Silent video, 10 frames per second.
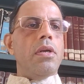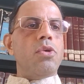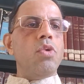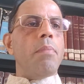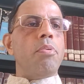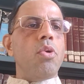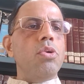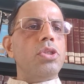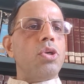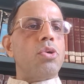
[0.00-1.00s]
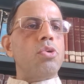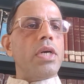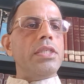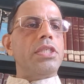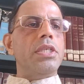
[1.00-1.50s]
To approach or to
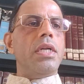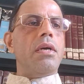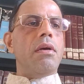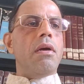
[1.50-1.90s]
consider